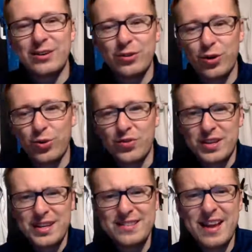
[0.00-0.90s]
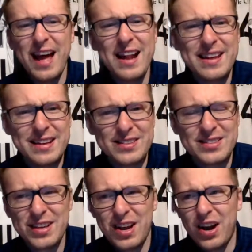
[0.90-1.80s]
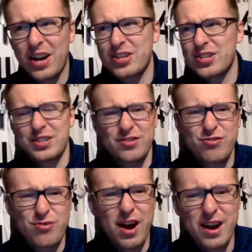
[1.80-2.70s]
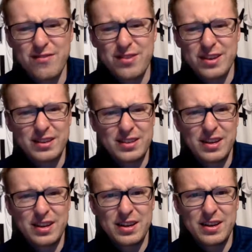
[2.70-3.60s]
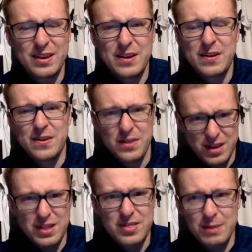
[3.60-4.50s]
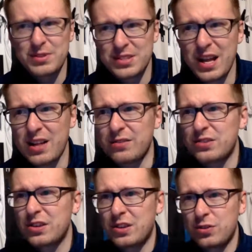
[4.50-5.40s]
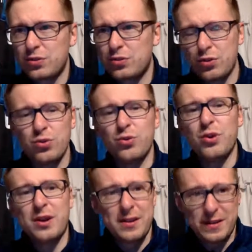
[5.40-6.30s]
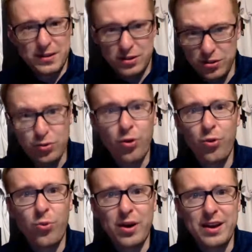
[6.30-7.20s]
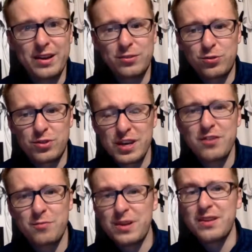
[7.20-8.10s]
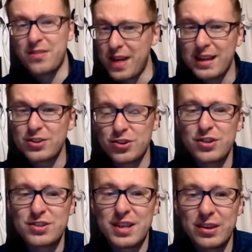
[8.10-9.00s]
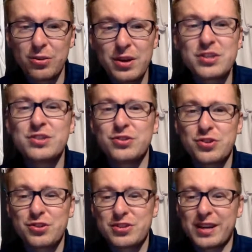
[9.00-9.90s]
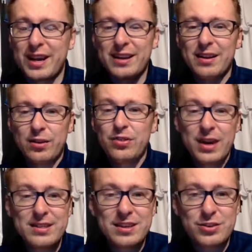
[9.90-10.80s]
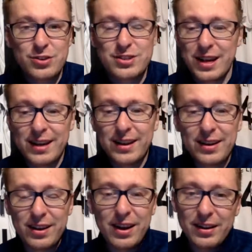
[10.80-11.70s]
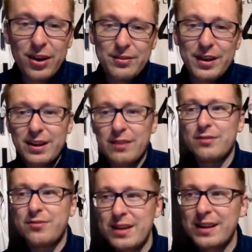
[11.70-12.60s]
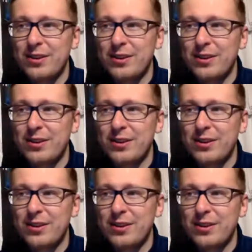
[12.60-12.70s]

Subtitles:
the Italians are actually driving themselves to Norway to give me that jersey, that original jersey, an authentic jersey, and I love the feeling